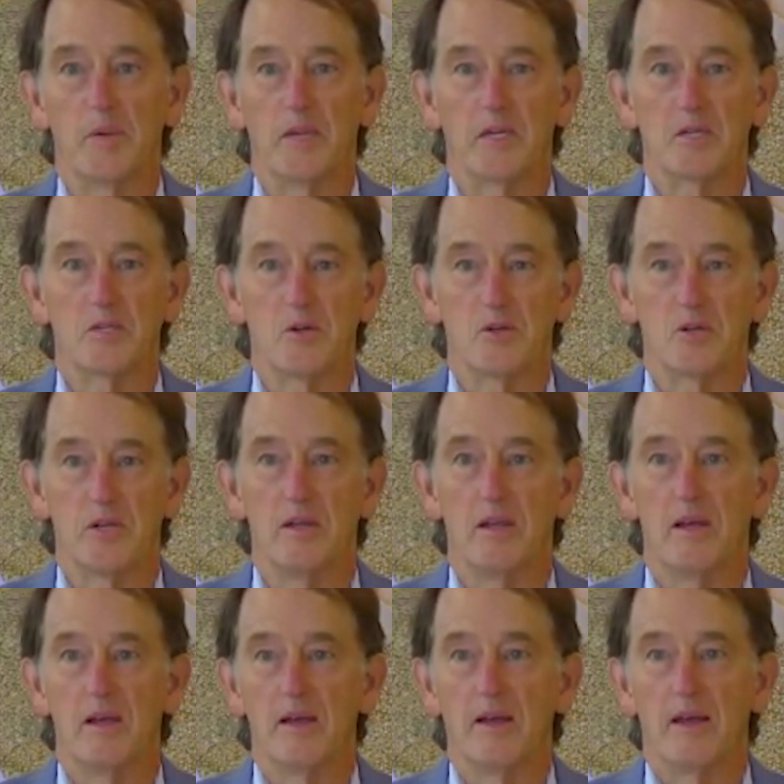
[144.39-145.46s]
surgeon
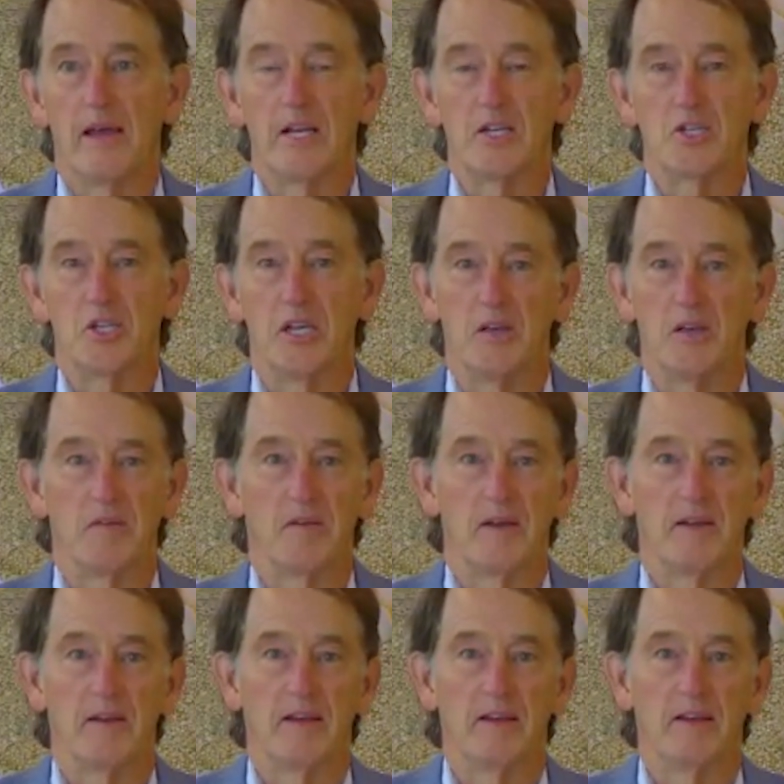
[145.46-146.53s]
in chief in
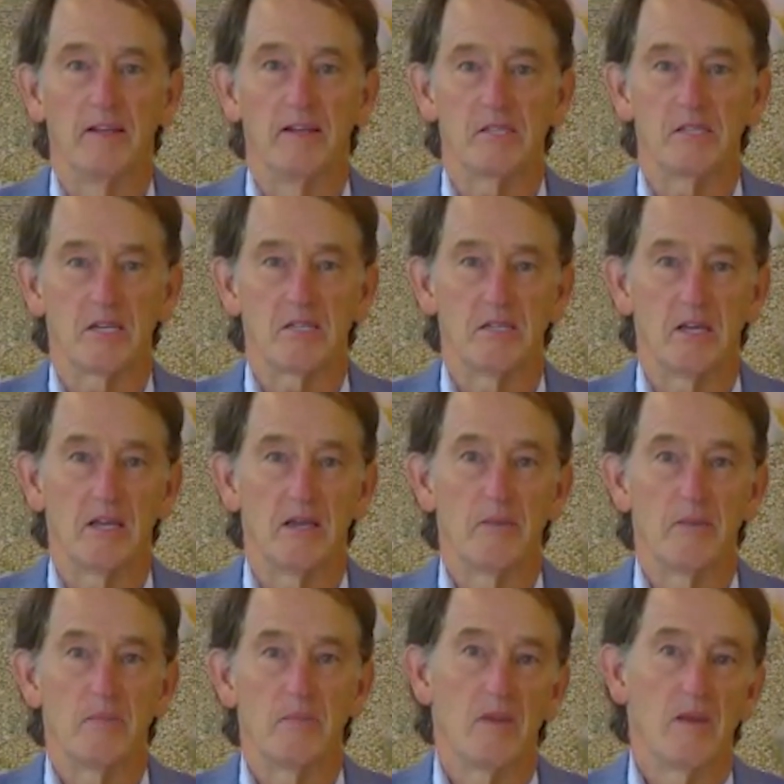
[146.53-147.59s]
1960.
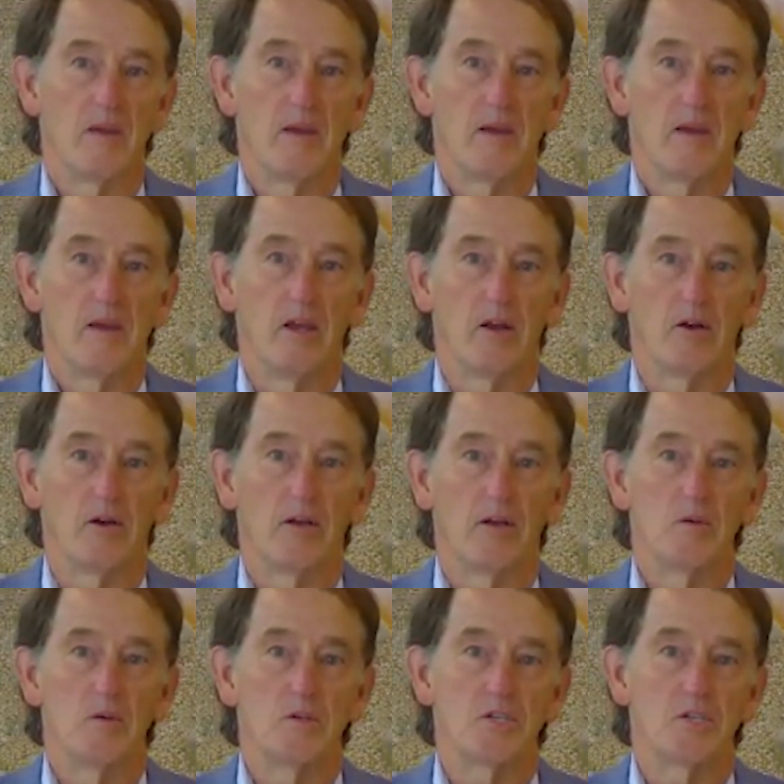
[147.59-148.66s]
Here, he
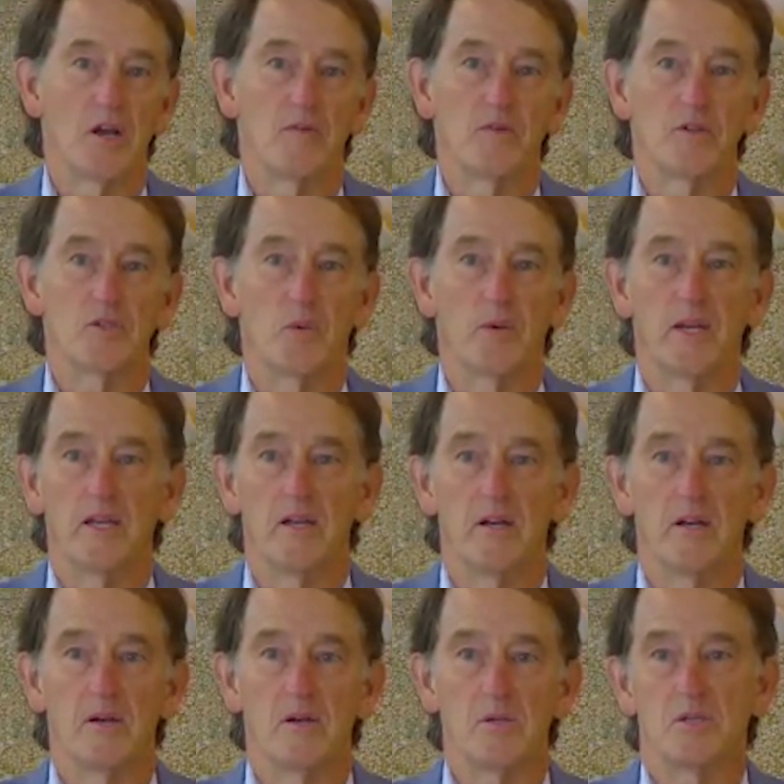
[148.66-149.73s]
was chair for 20
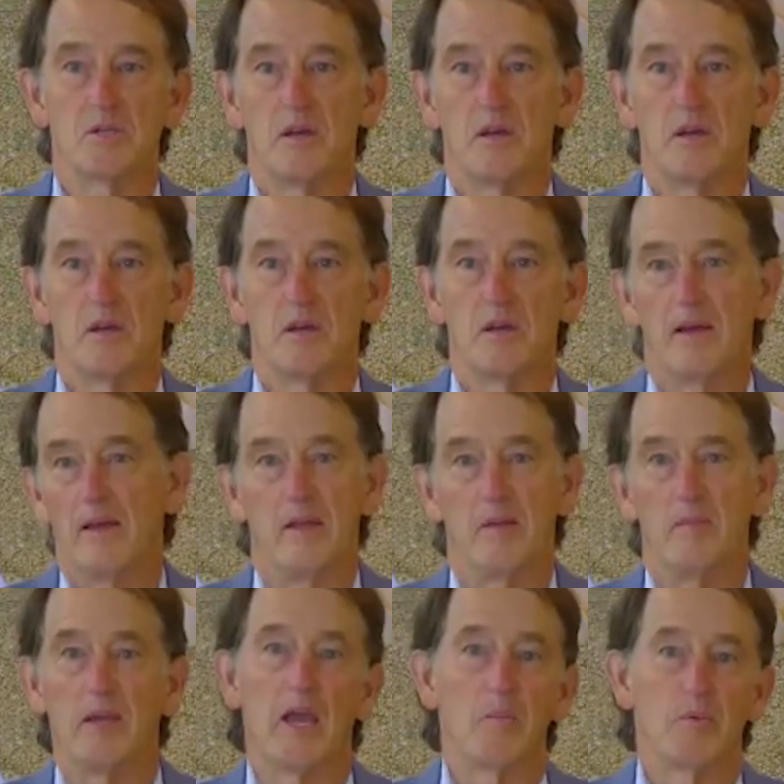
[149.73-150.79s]
years. He
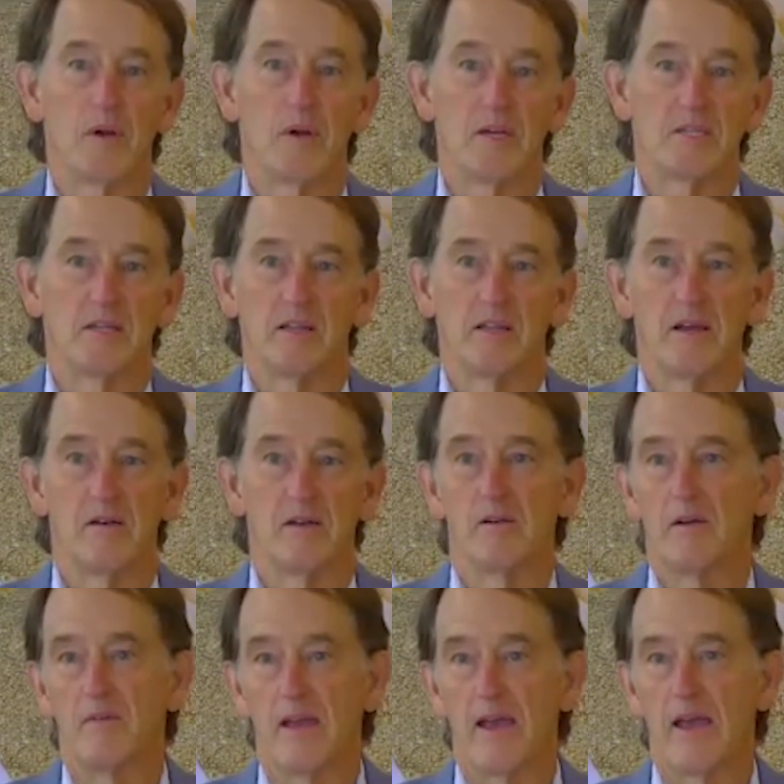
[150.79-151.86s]
became president later
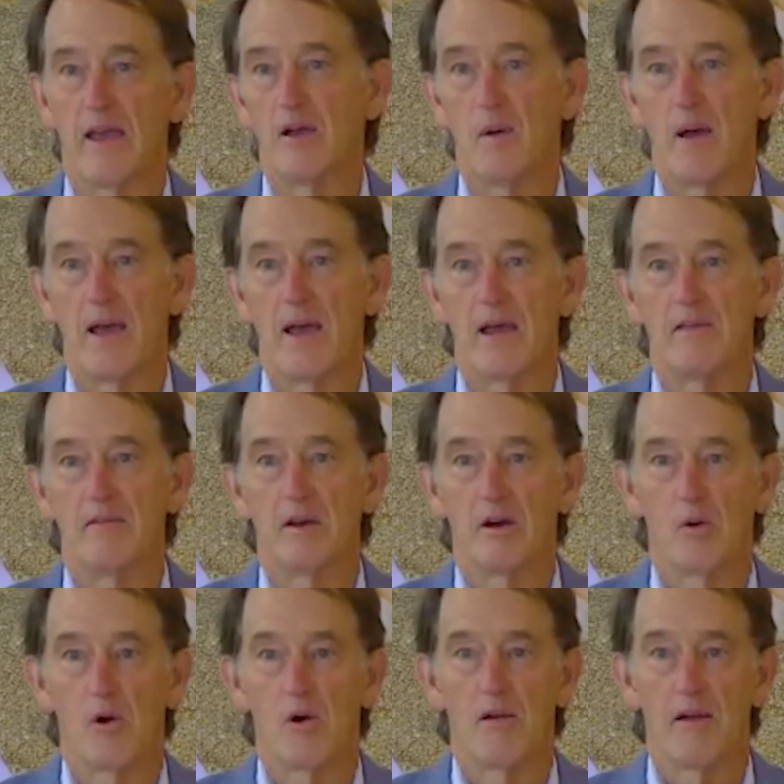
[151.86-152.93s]
of the AOA, the
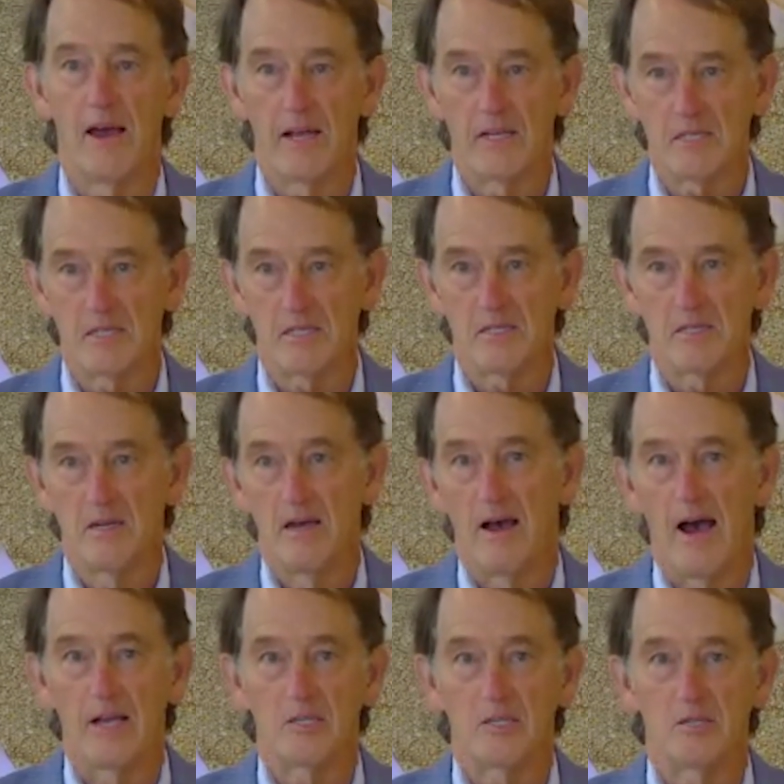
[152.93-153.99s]
ORS,
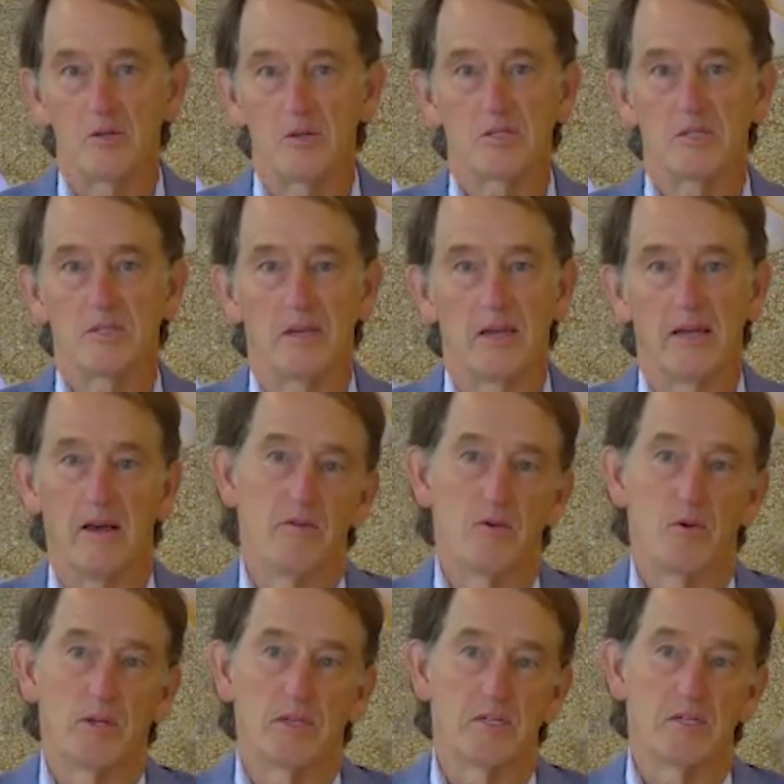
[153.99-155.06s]
ISILS, and other
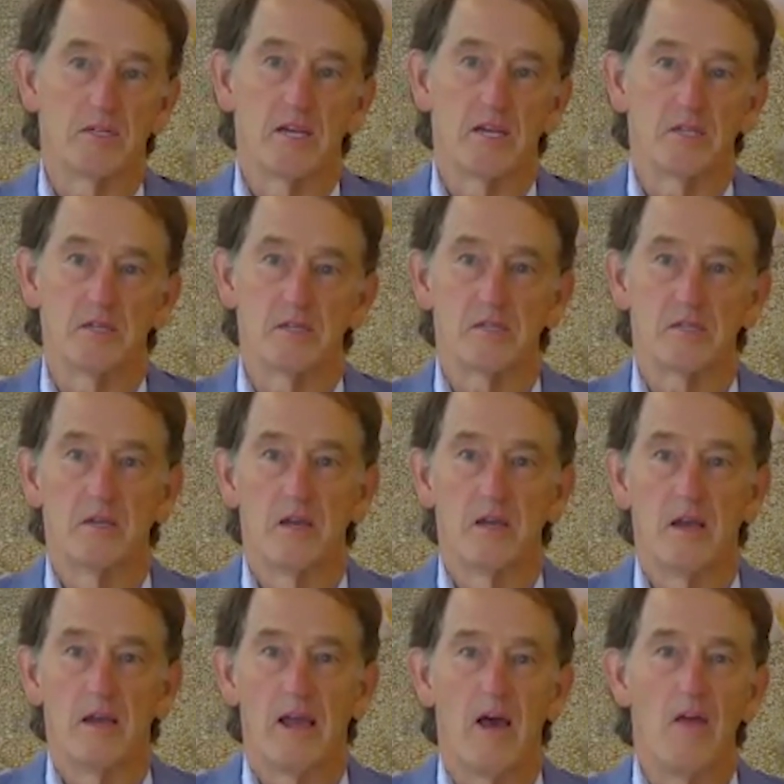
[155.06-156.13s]
organizations.
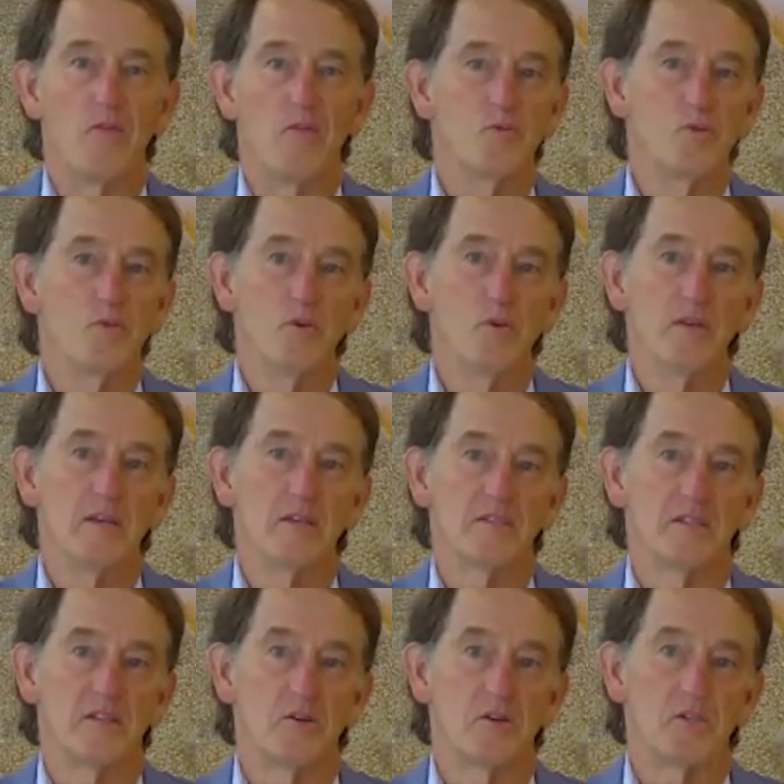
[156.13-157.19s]
And through these
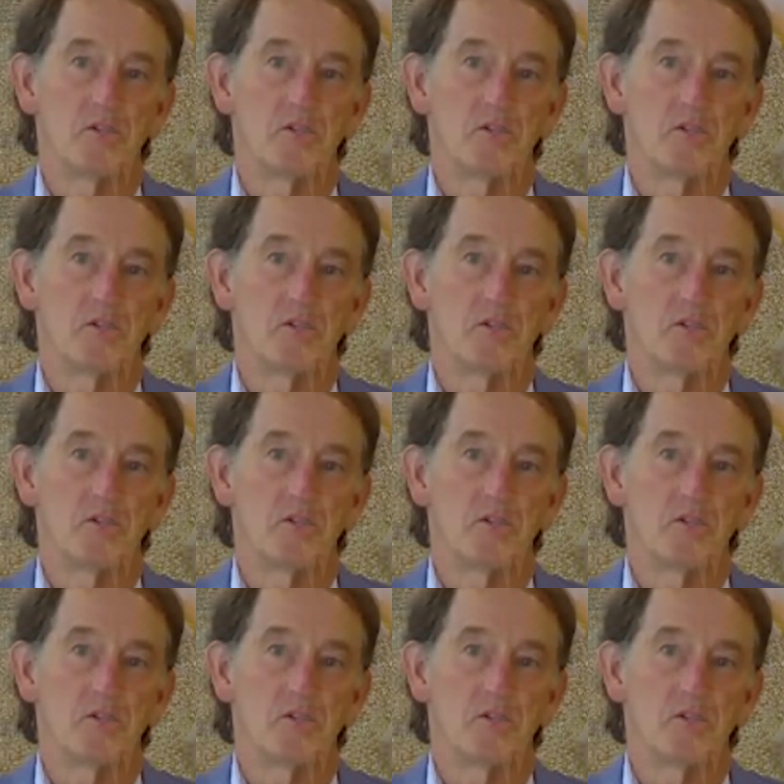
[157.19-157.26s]
leadership